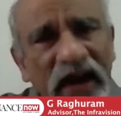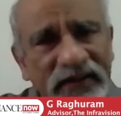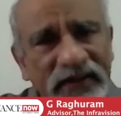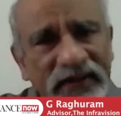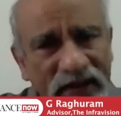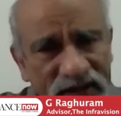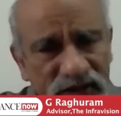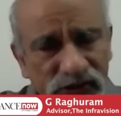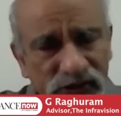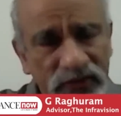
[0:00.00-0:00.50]

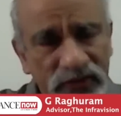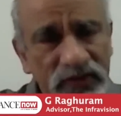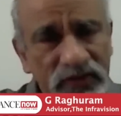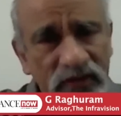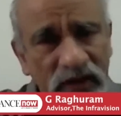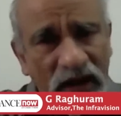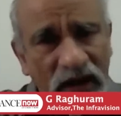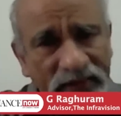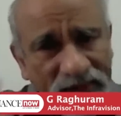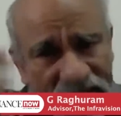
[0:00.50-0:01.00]

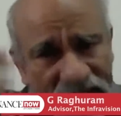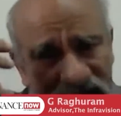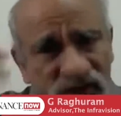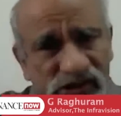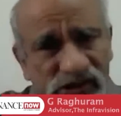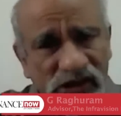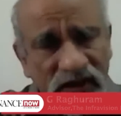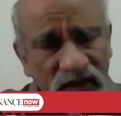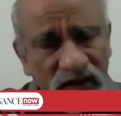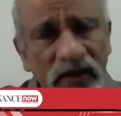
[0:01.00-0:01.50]

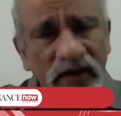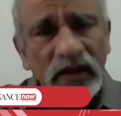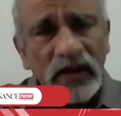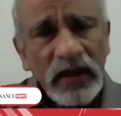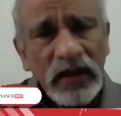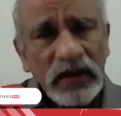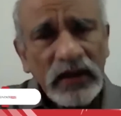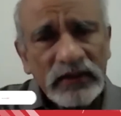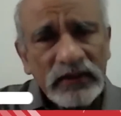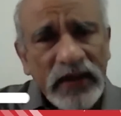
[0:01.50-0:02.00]
attention
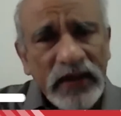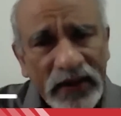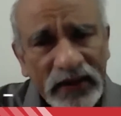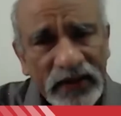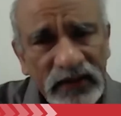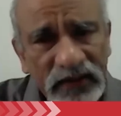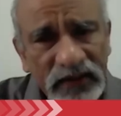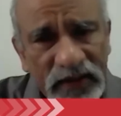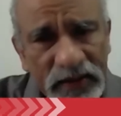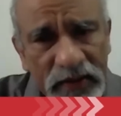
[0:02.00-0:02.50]
that
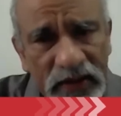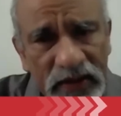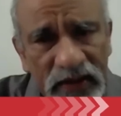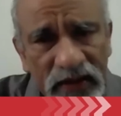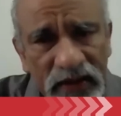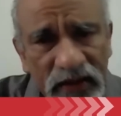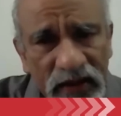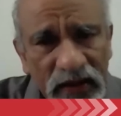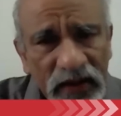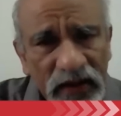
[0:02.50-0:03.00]
the
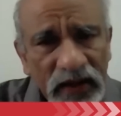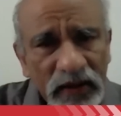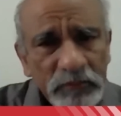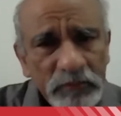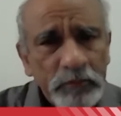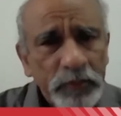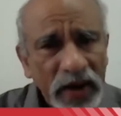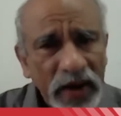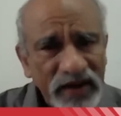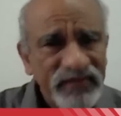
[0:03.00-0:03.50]

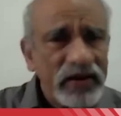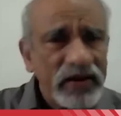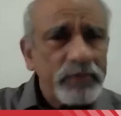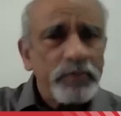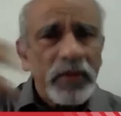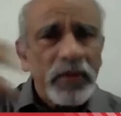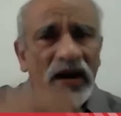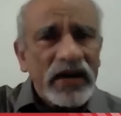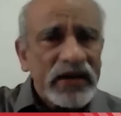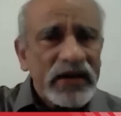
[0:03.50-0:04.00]

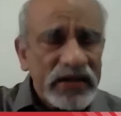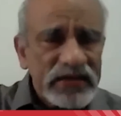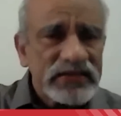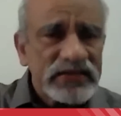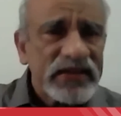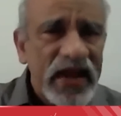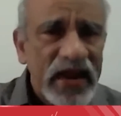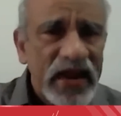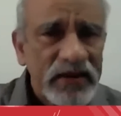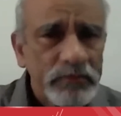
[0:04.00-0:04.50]
private
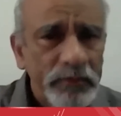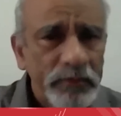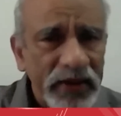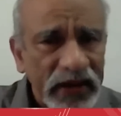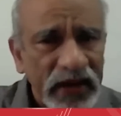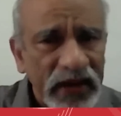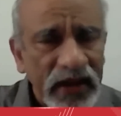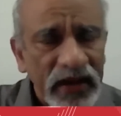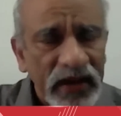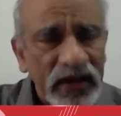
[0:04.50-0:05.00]
parties can
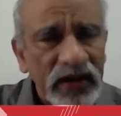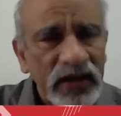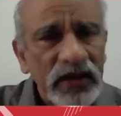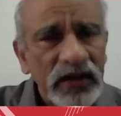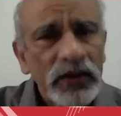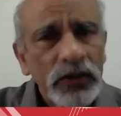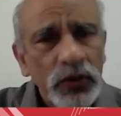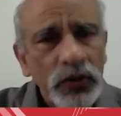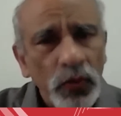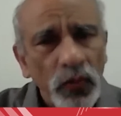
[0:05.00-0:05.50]
bring in
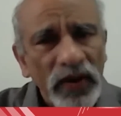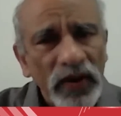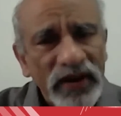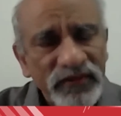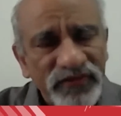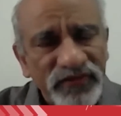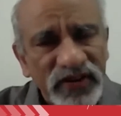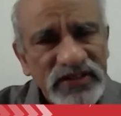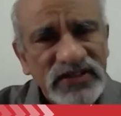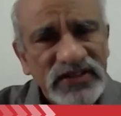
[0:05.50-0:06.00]
to
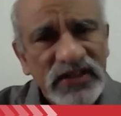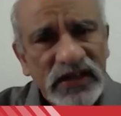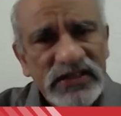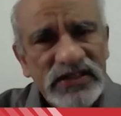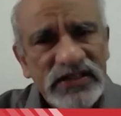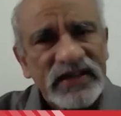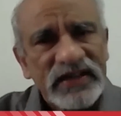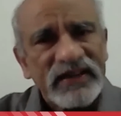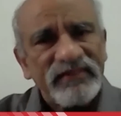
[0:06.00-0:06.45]
infrastructure